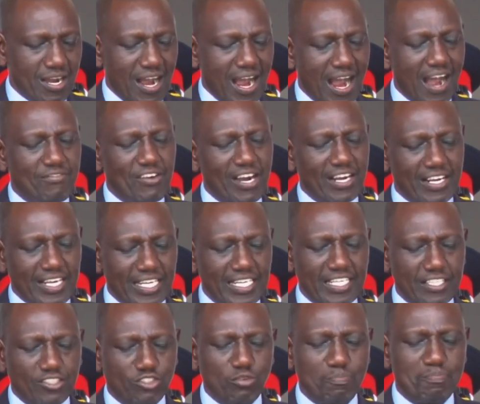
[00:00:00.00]
have
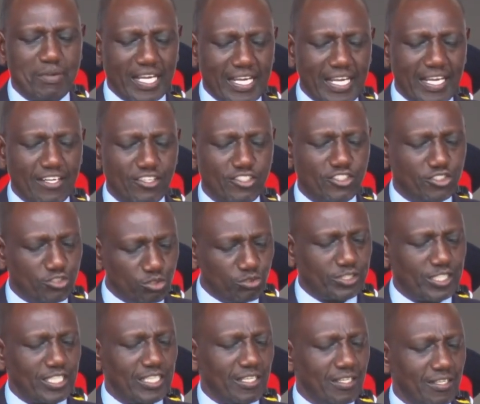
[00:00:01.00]
agreed to begin
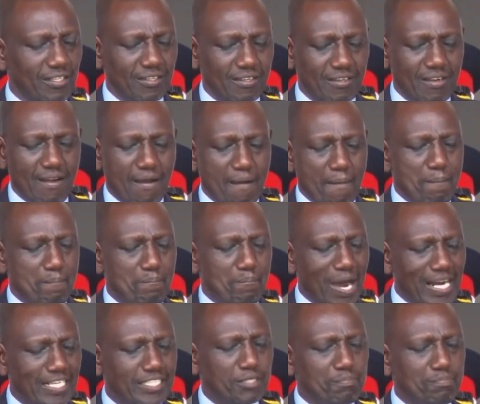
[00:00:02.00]
shooting
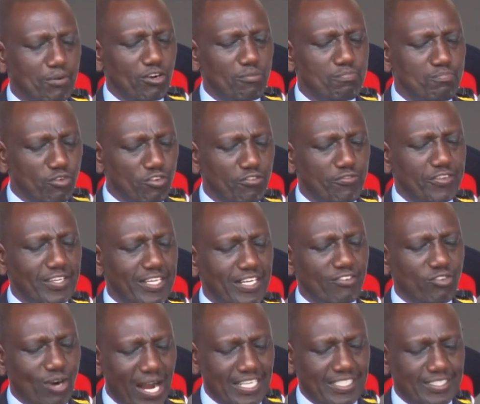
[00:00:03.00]
multiple movie
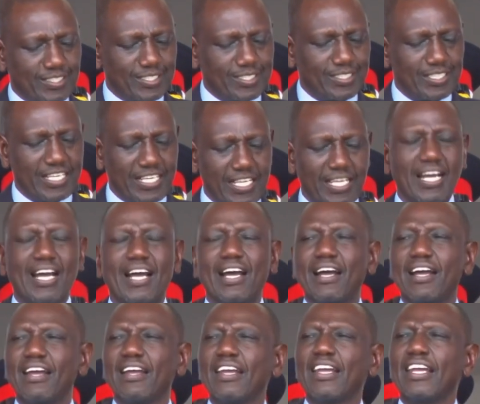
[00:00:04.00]
rights here
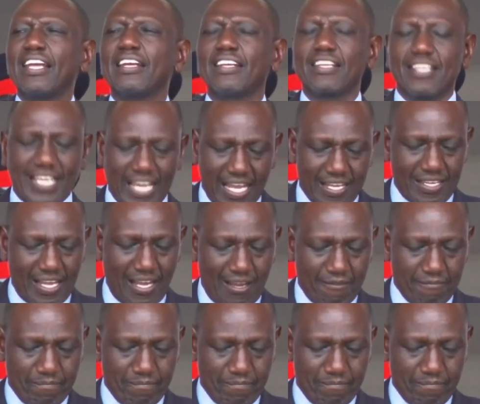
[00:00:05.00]
in Kenya.